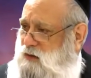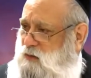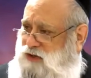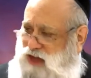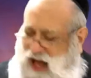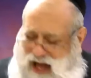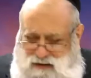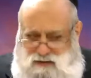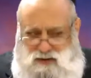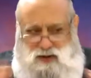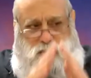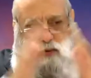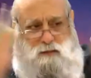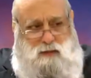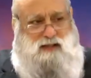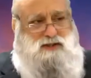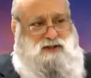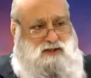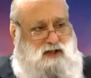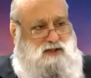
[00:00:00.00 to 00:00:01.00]
without too
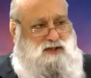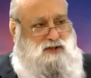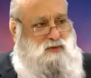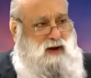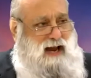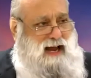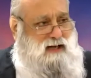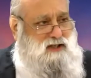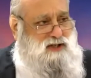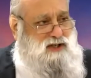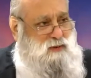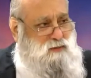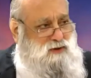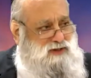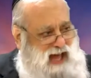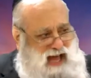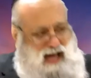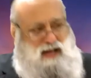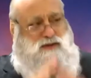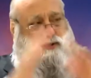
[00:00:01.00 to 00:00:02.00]
much distraction,
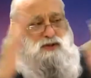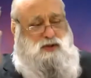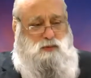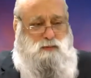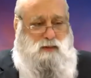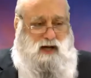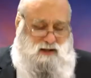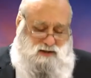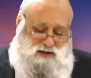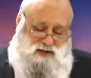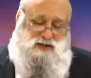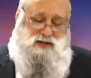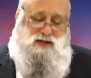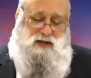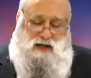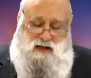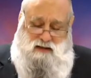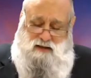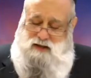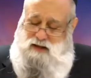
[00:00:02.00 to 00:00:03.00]
without too much
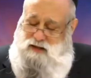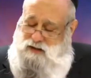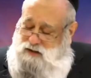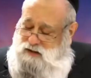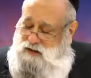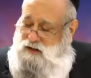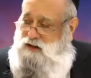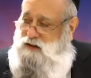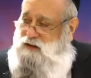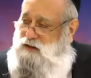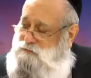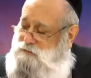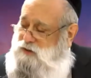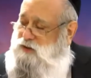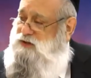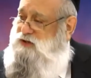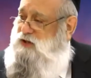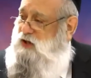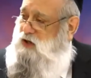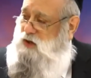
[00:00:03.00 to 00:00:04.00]

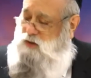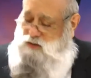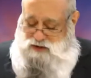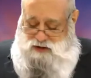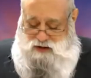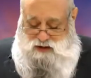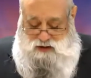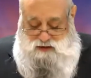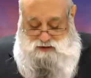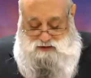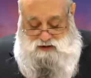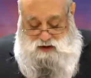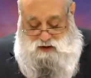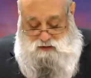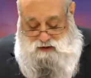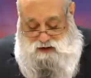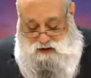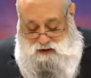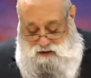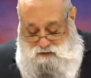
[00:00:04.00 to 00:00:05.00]
persecution and
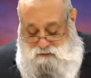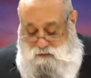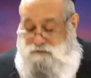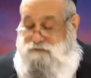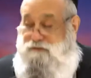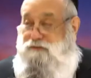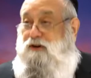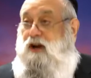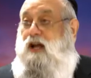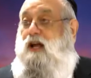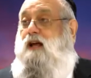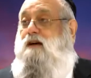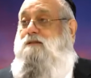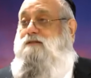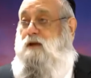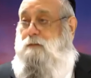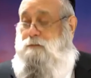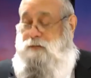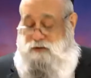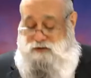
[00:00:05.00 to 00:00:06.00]
so on. We're free
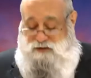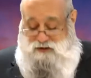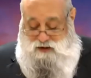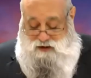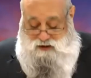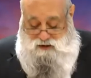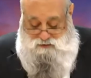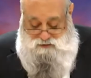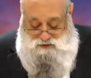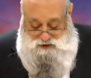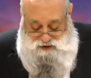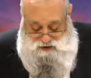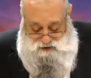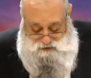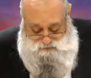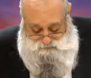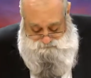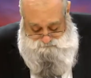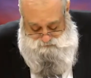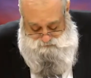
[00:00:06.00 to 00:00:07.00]
of the persecution.